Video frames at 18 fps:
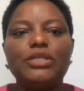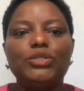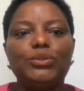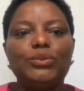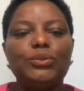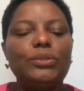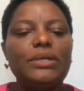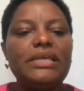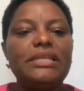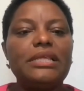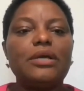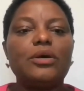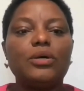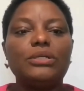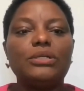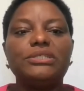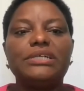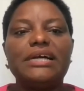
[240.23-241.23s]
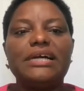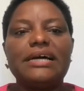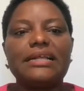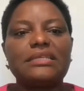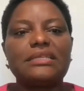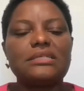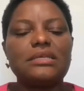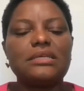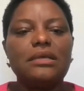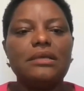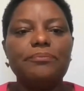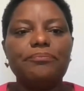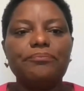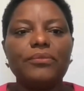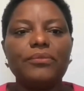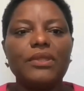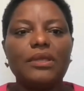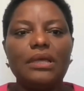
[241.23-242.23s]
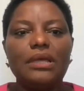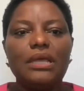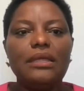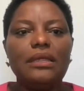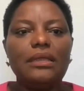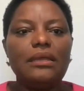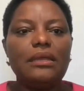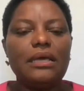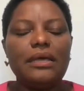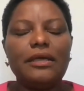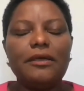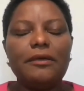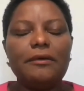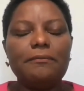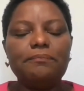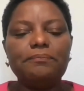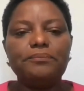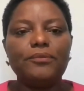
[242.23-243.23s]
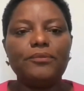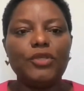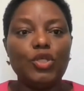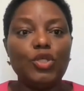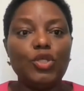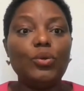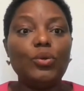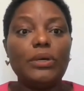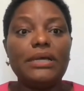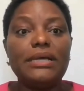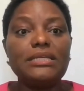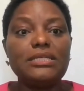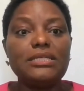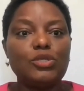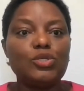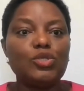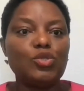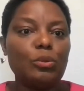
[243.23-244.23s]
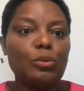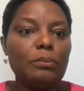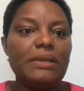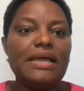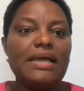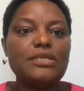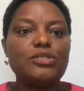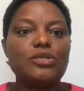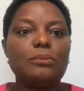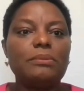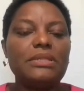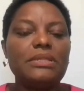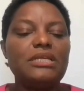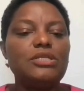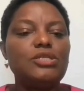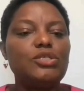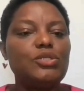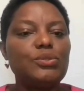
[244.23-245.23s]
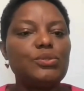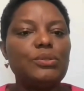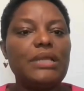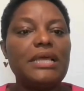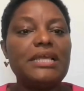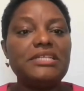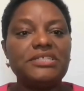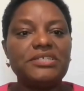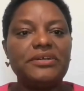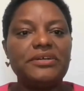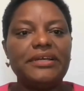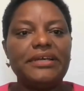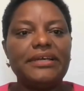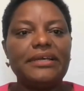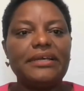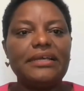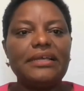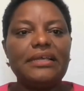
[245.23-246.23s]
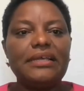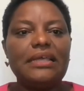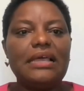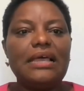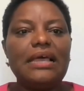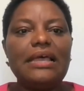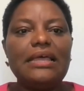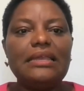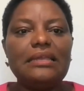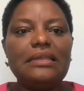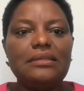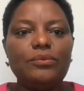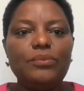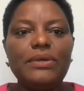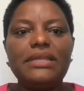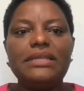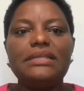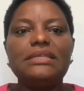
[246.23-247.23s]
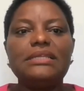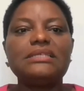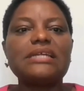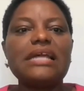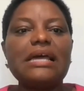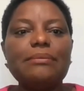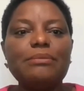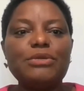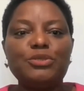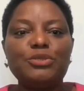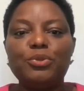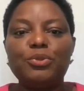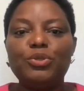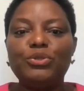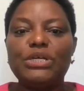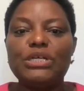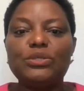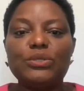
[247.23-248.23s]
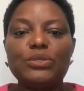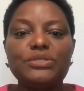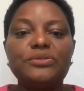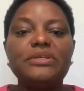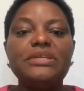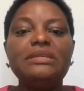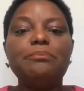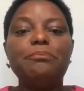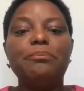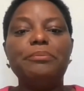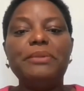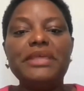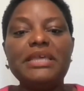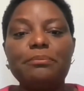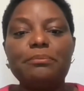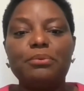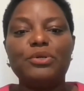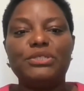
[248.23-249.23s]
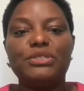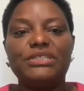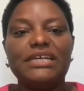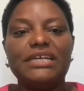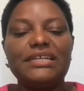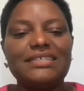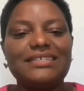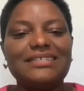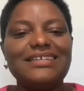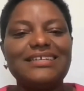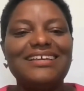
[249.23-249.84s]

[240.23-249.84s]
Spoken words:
to get a contract in the US to supply some things to Nigeria. And the way they described this project was really big project.